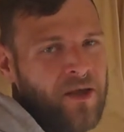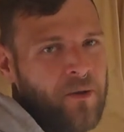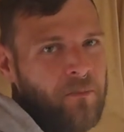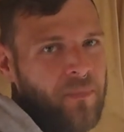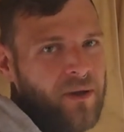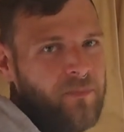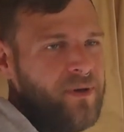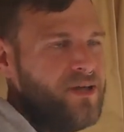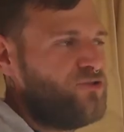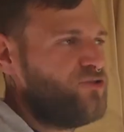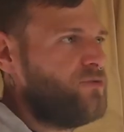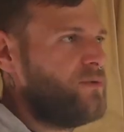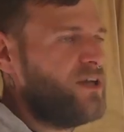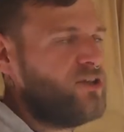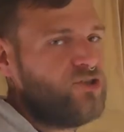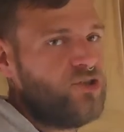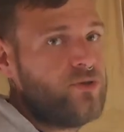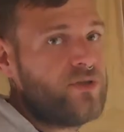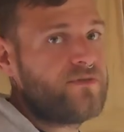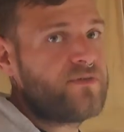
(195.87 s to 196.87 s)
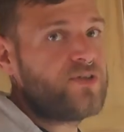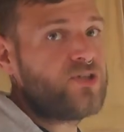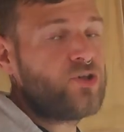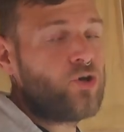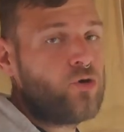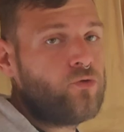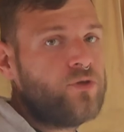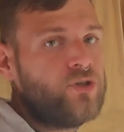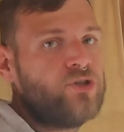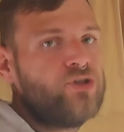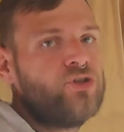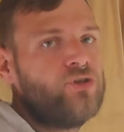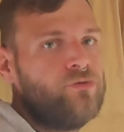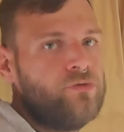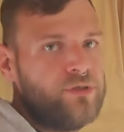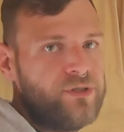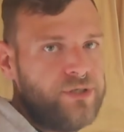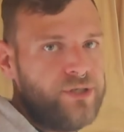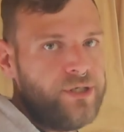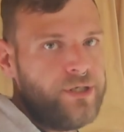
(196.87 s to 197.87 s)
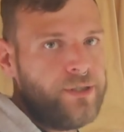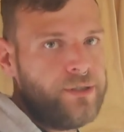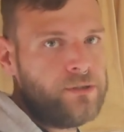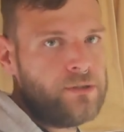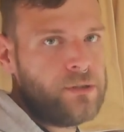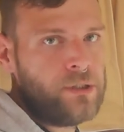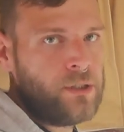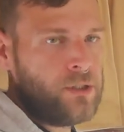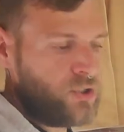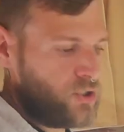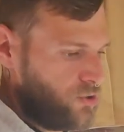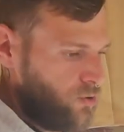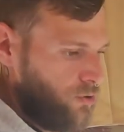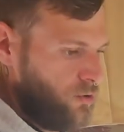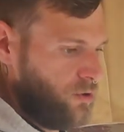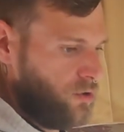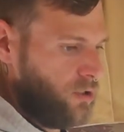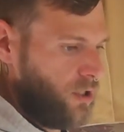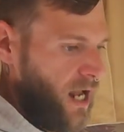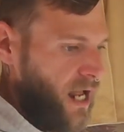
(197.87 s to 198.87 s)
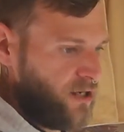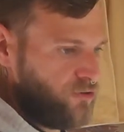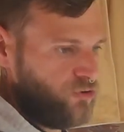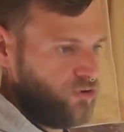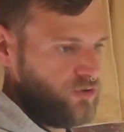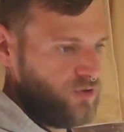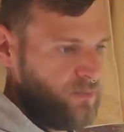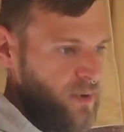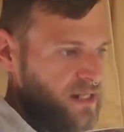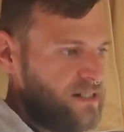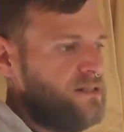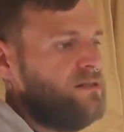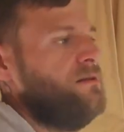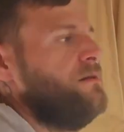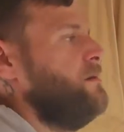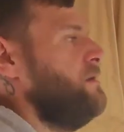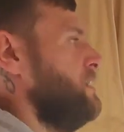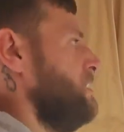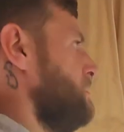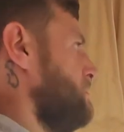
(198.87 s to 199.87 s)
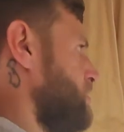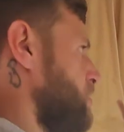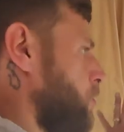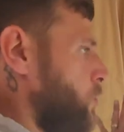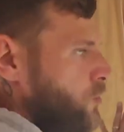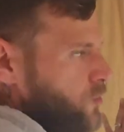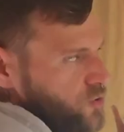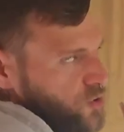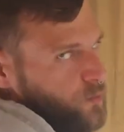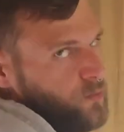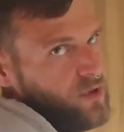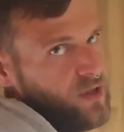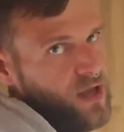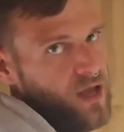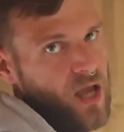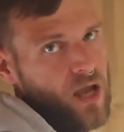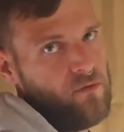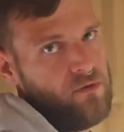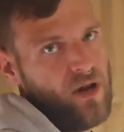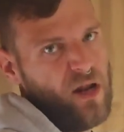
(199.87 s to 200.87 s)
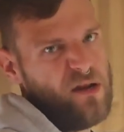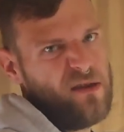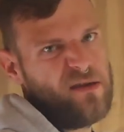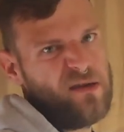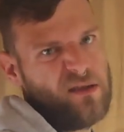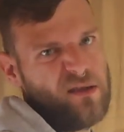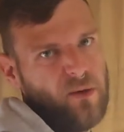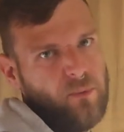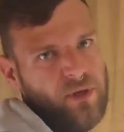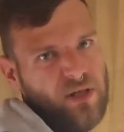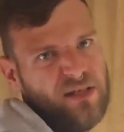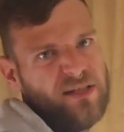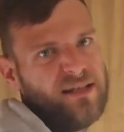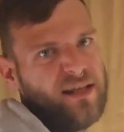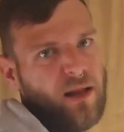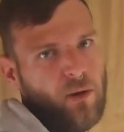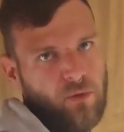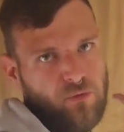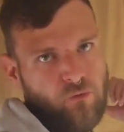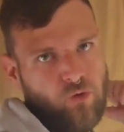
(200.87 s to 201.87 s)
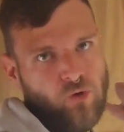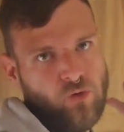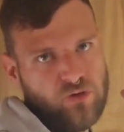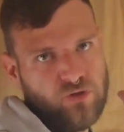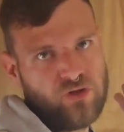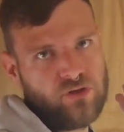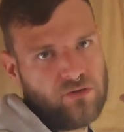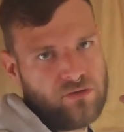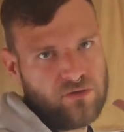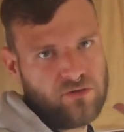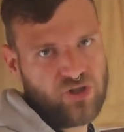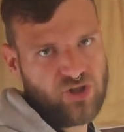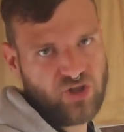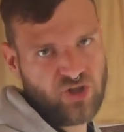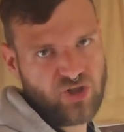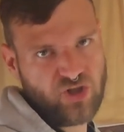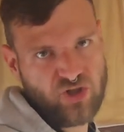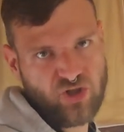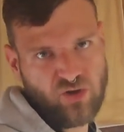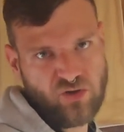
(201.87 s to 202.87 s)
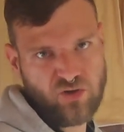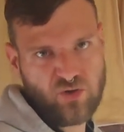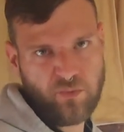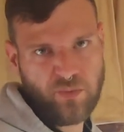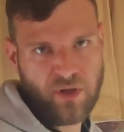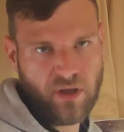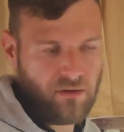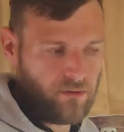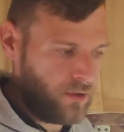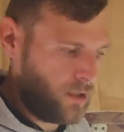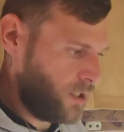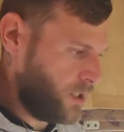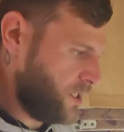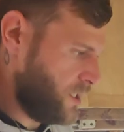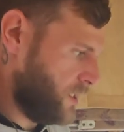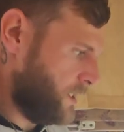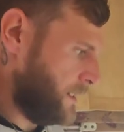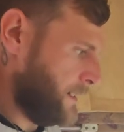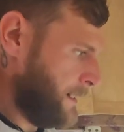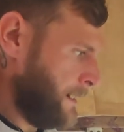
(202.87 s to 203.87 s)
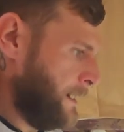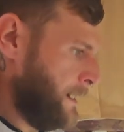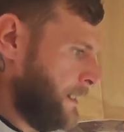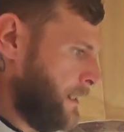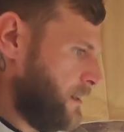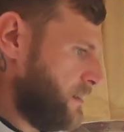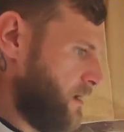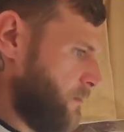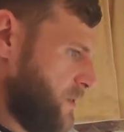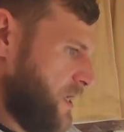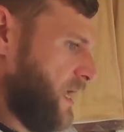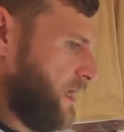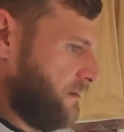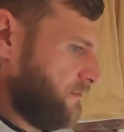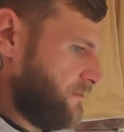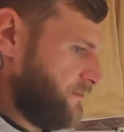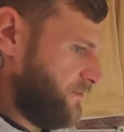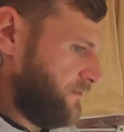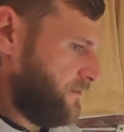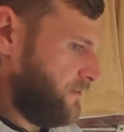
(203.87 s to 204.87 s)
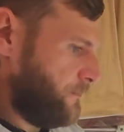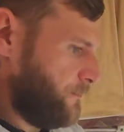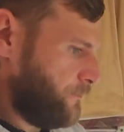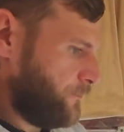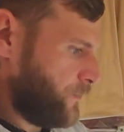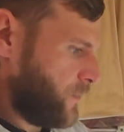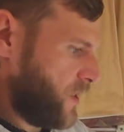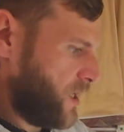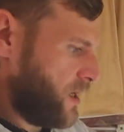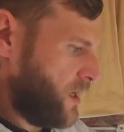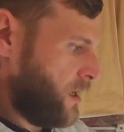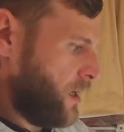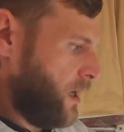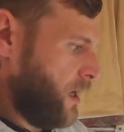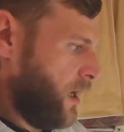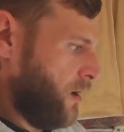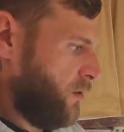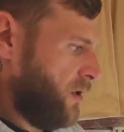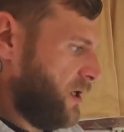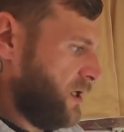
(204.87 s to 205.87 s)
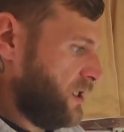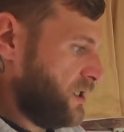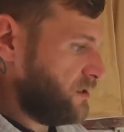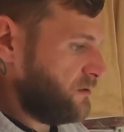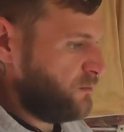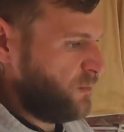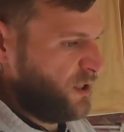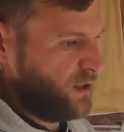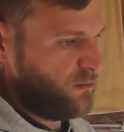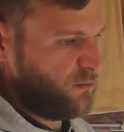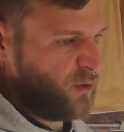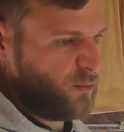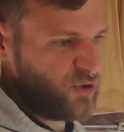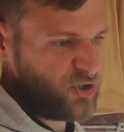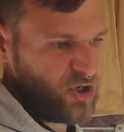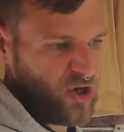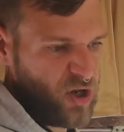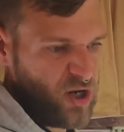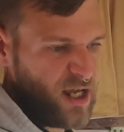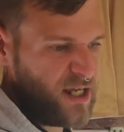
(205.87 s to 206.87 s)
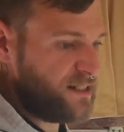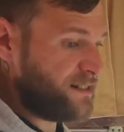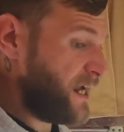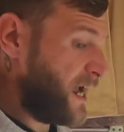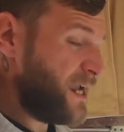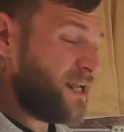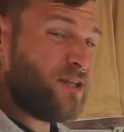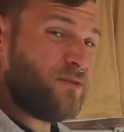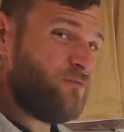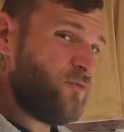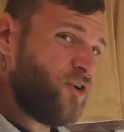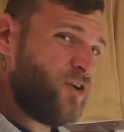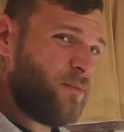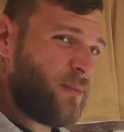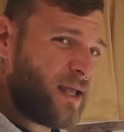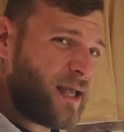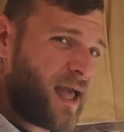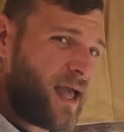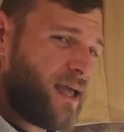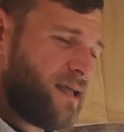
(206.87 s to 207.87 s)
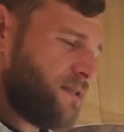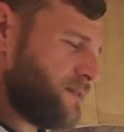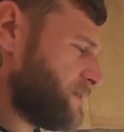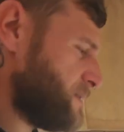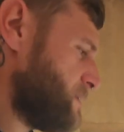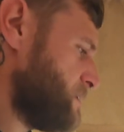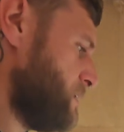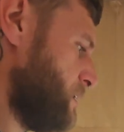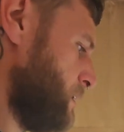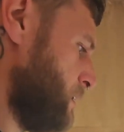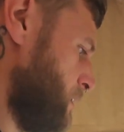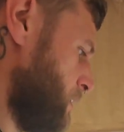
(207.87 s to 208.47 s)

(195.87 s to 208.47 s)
My bedroom gets used for storage during the day. So Andrew's bedding and things goes up there, and anything that we need to get out the road just stores up there really. Then we have our, well, what would you call it? A dining room, I guess.